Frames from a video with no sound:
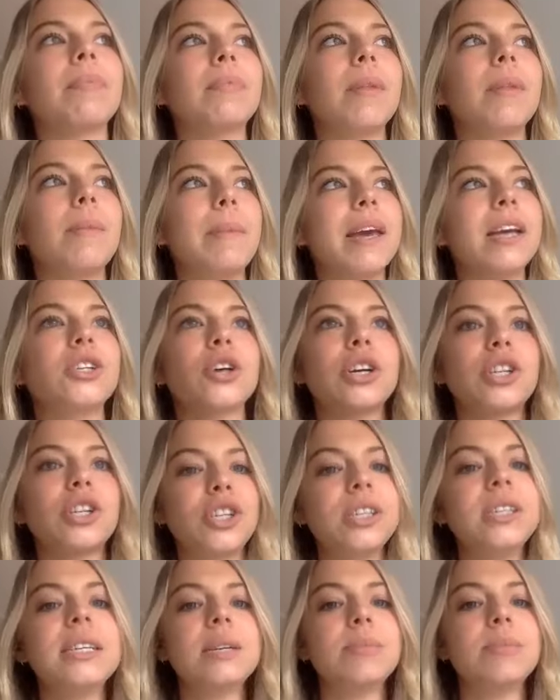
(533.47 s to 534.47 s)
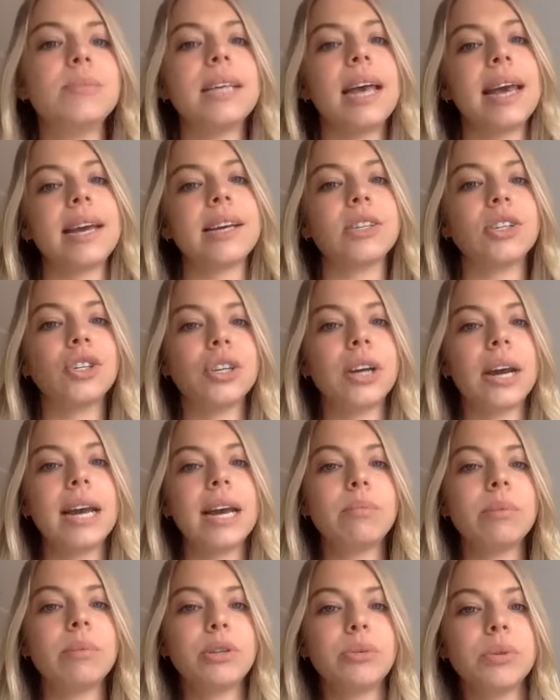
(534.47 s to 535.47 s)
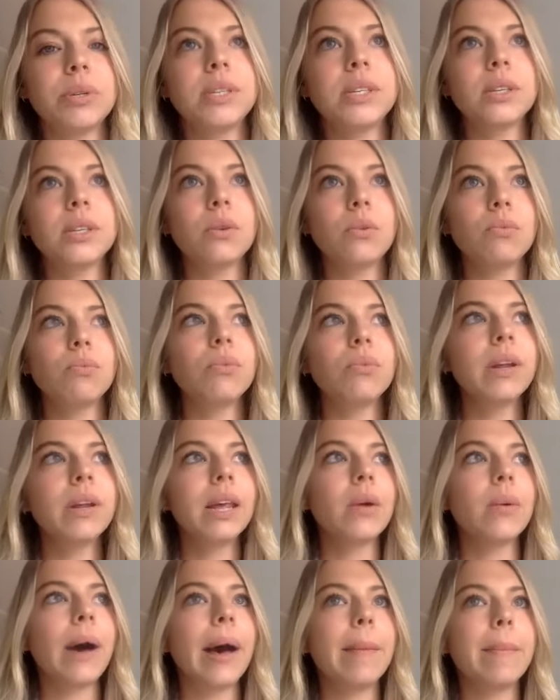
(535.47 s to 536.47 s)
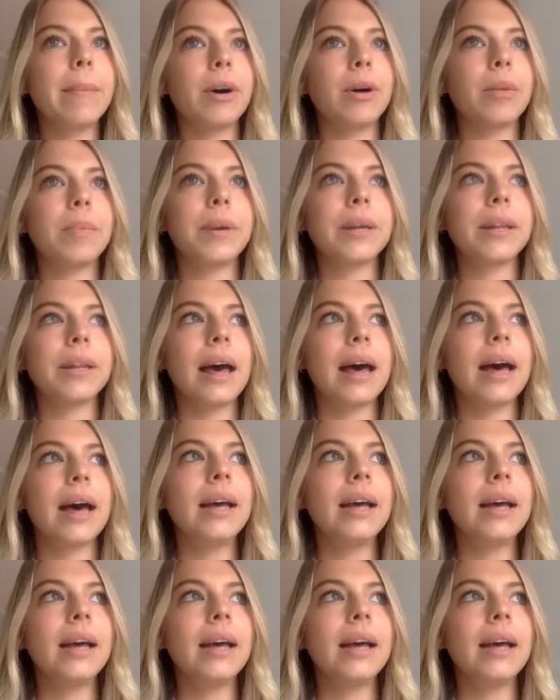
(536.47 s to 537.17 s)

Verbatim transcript: the big show she did was a street which was really quite popular